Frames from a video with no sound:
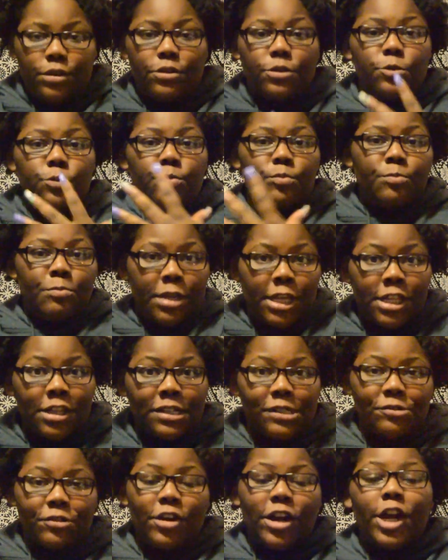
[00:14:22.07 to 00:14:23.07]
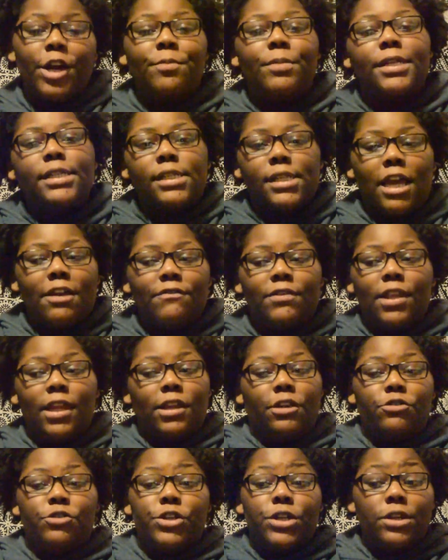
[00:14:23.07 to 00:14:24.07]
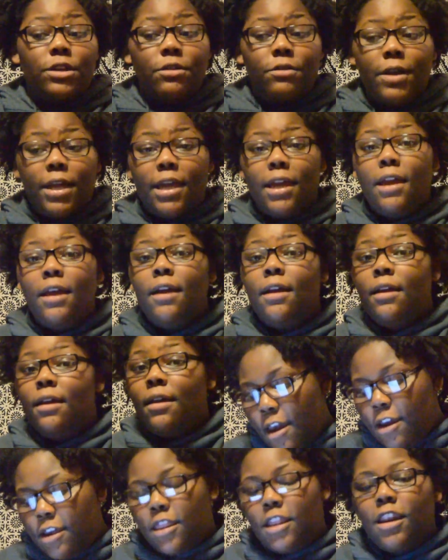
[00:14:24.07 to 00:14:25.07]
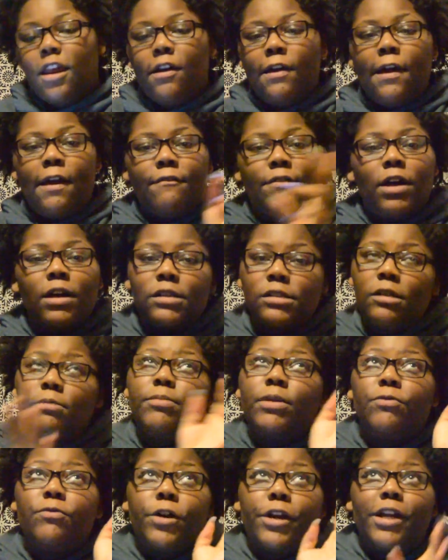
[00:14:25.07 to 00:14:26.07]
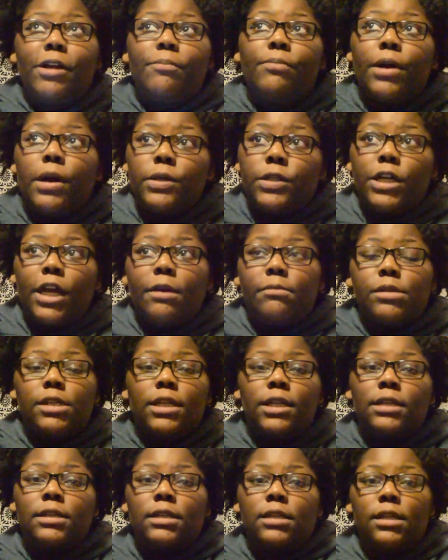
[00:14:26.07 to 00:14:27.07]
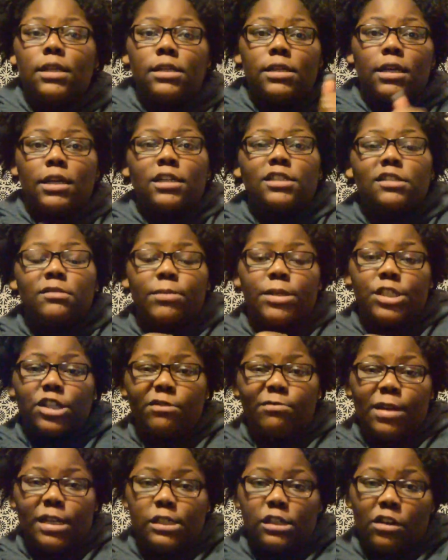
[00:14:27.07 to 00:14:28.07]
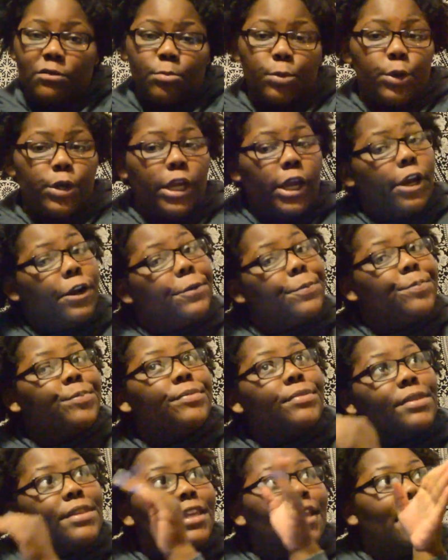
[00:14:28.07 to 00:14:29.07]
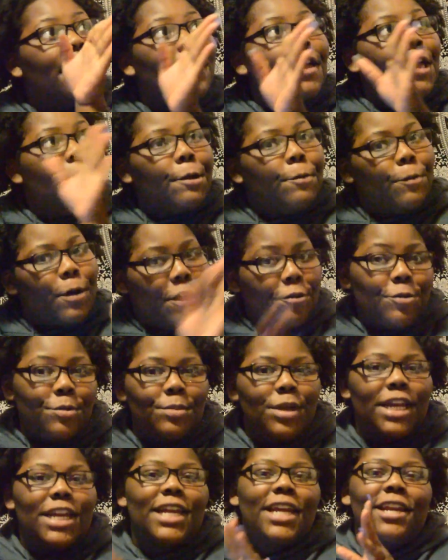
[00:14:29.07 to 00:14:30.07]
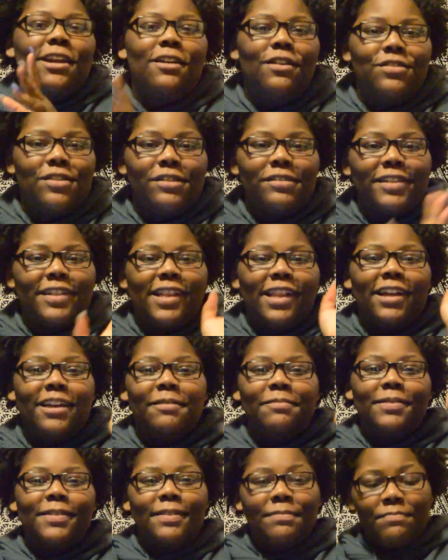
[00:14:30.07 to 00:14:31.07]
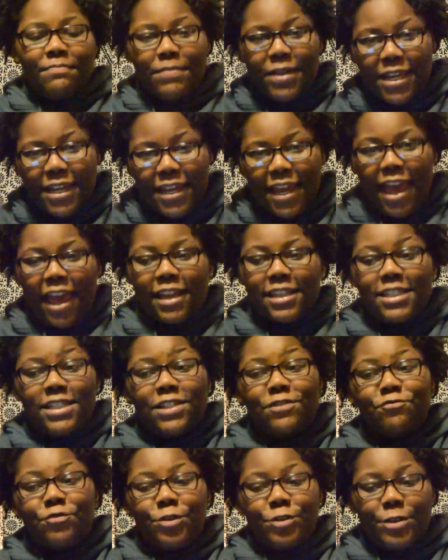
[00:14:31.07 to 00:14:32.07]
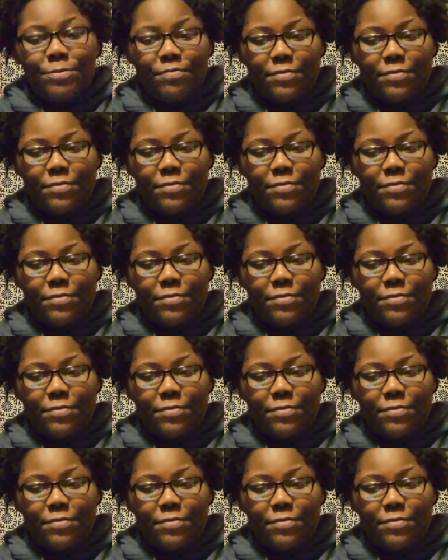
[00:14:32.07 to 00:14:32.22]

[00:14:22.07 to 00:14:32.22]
you meet those requirements, I feel like you should do it. And then I have also been working part-time since the second semester of my sophomore year, while remaining in all those clubs, being active,